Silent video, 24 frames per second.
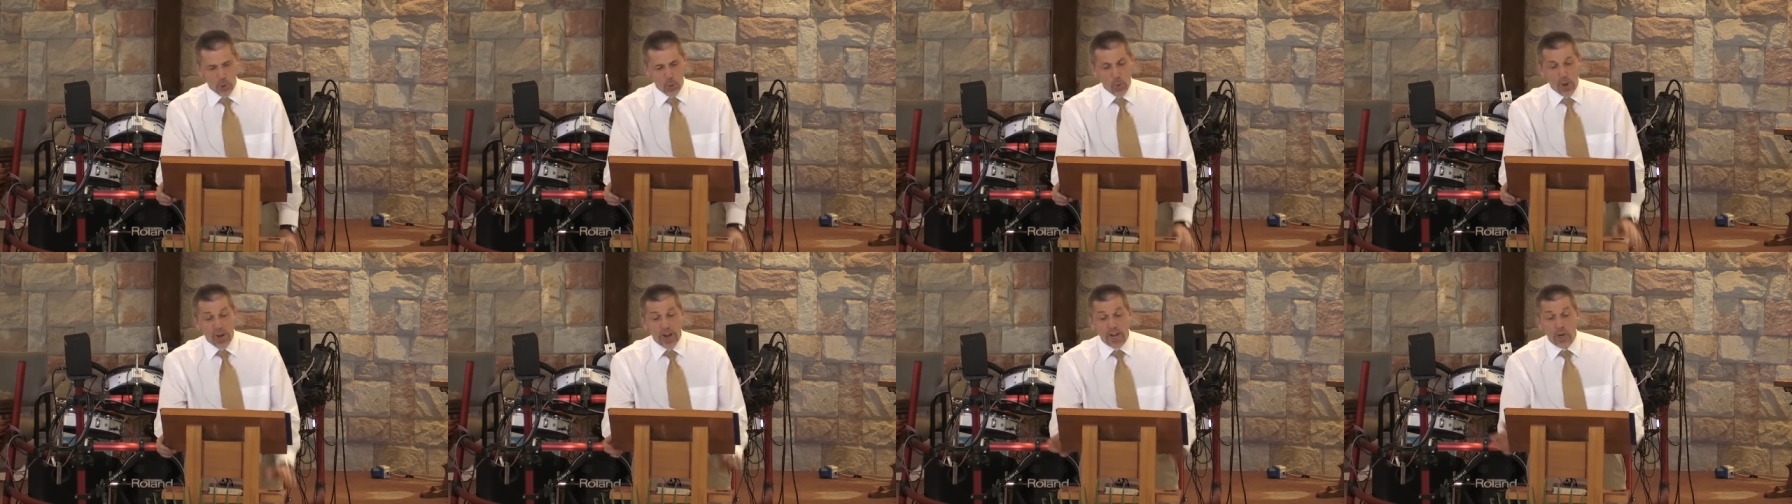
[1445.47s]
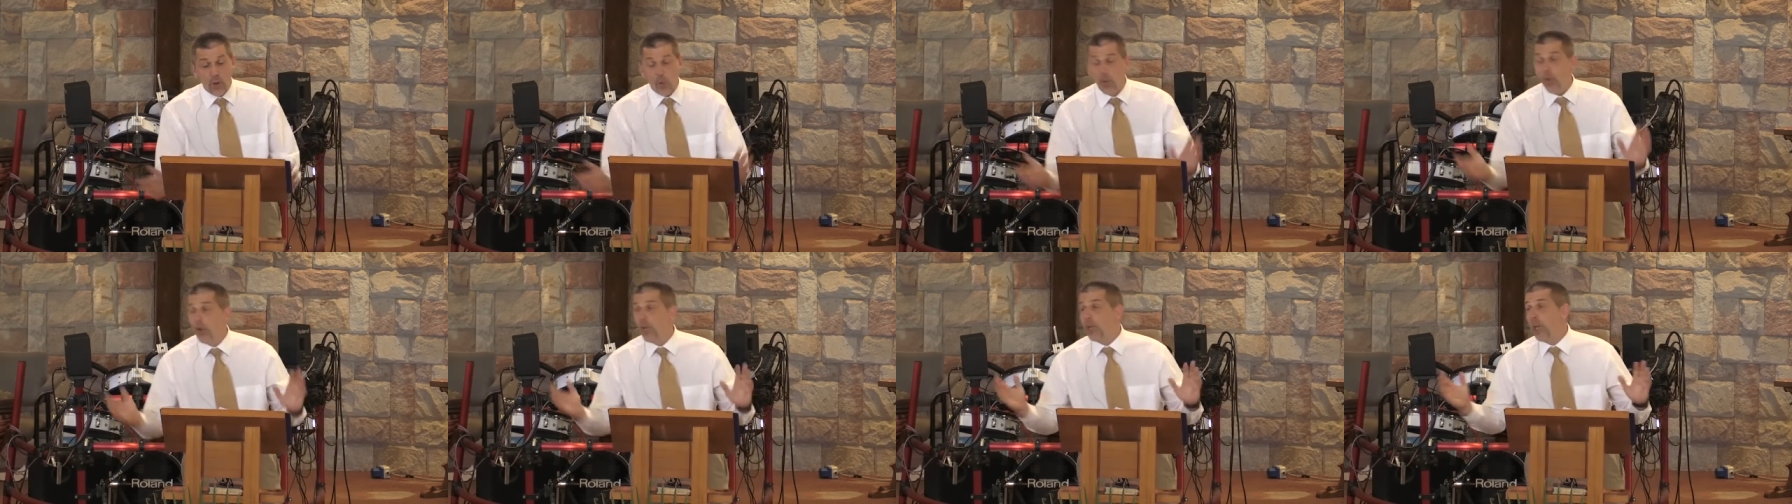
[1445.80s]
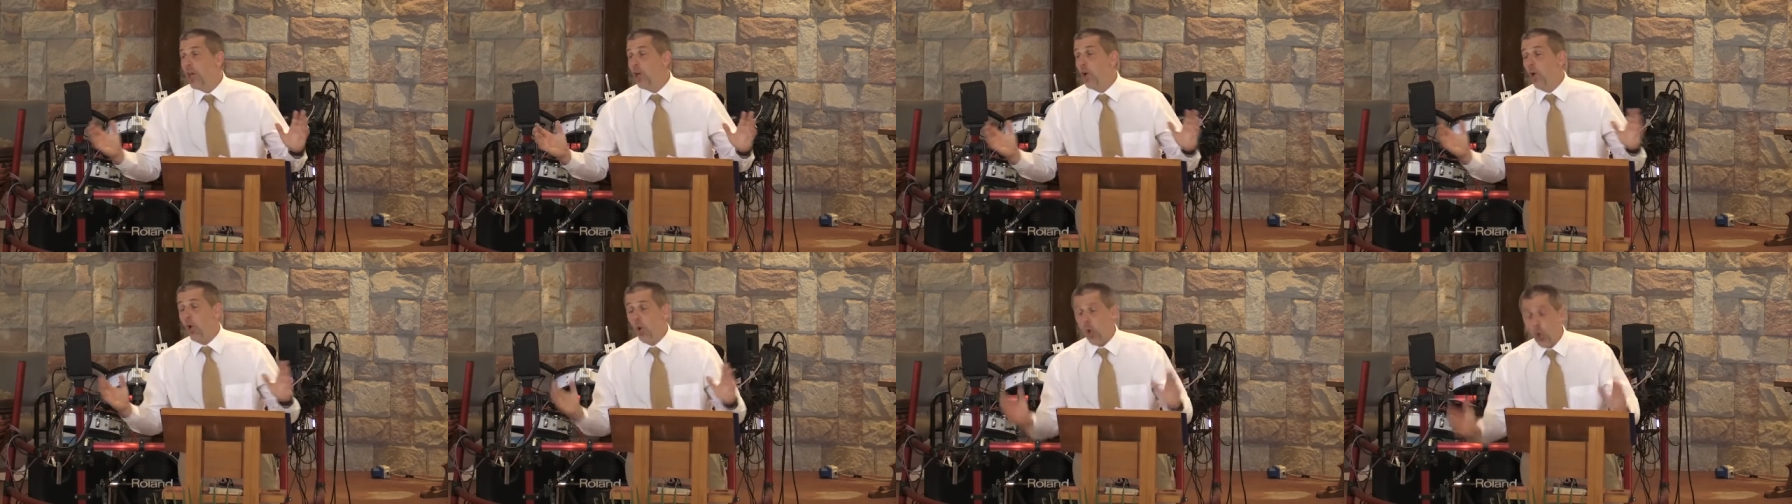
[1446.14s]
When I grew a
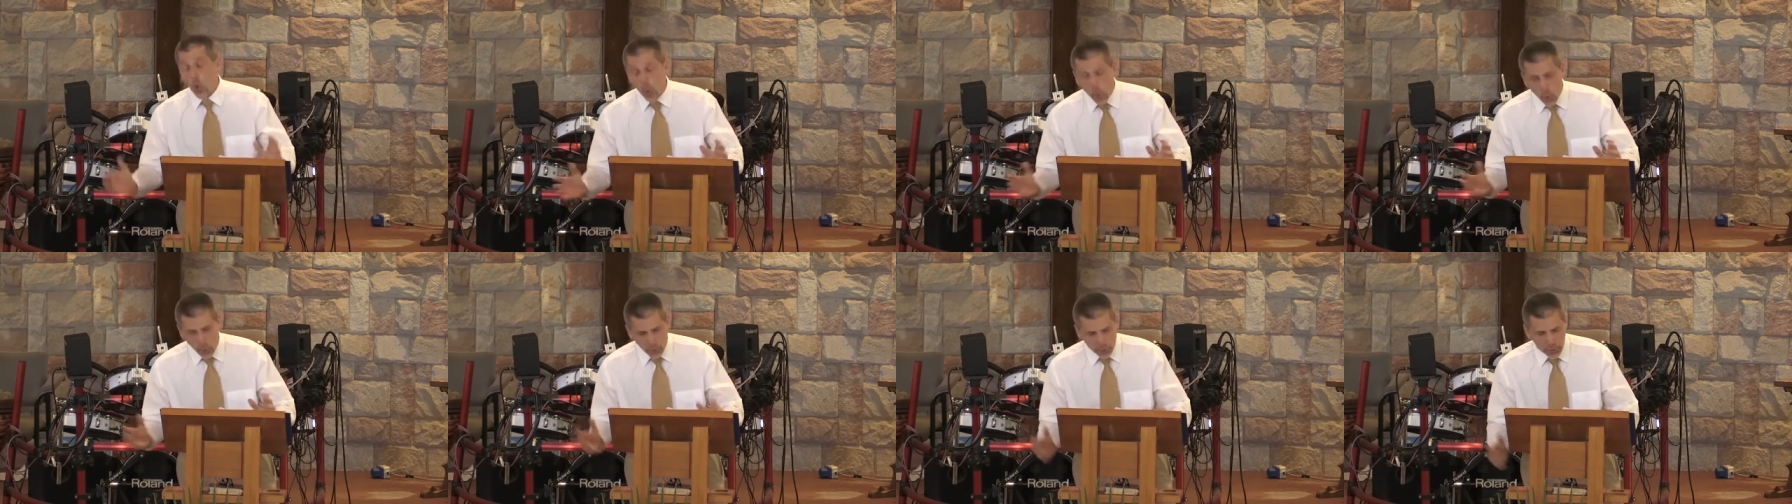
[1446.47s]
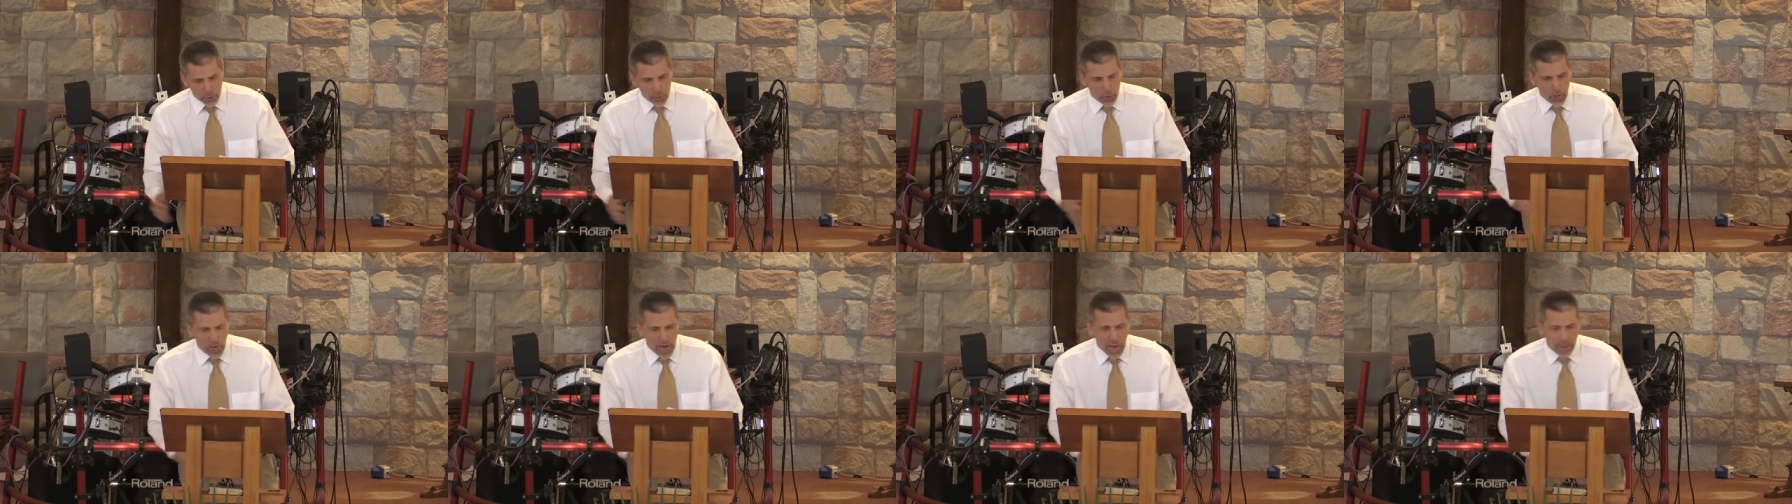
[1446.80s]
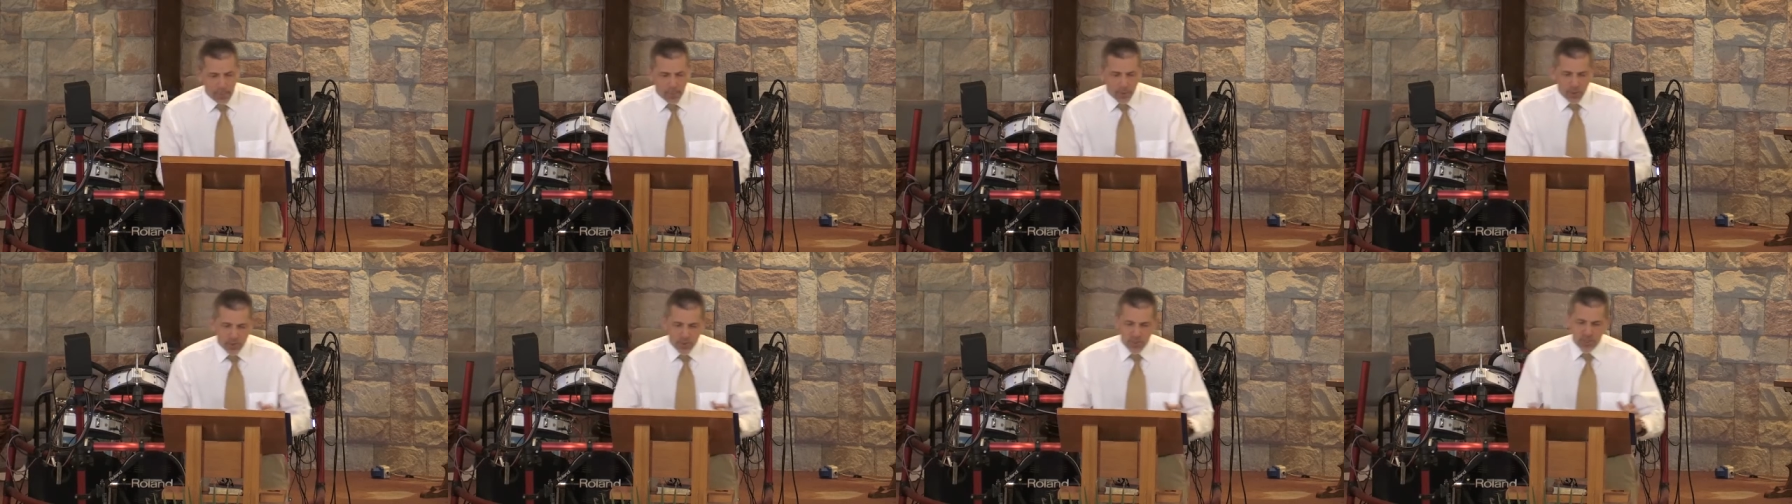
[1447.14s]
little older,
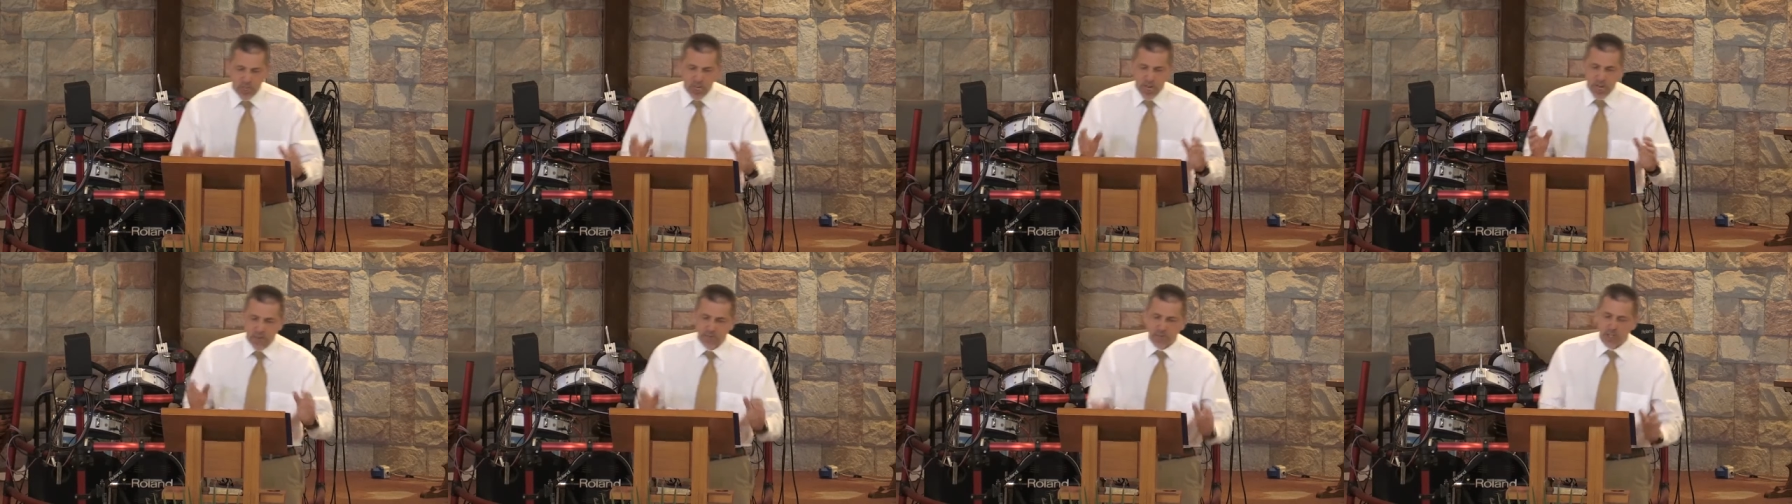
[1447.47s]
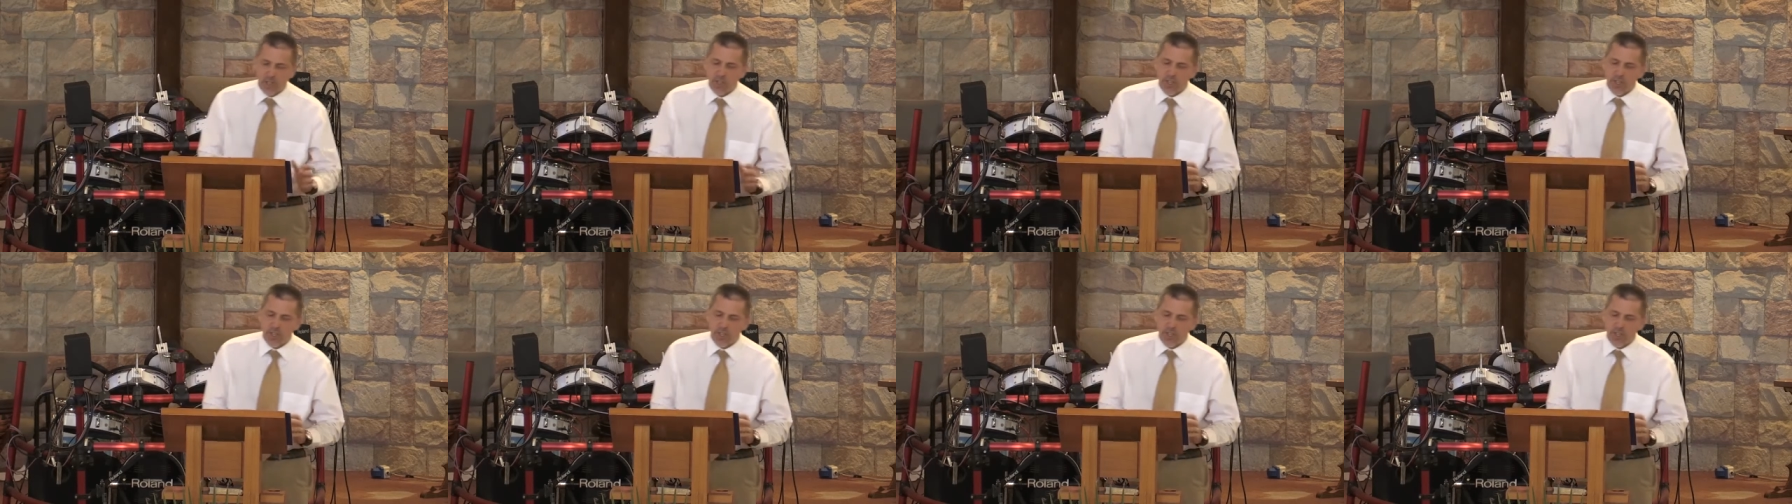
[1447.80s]
I perceived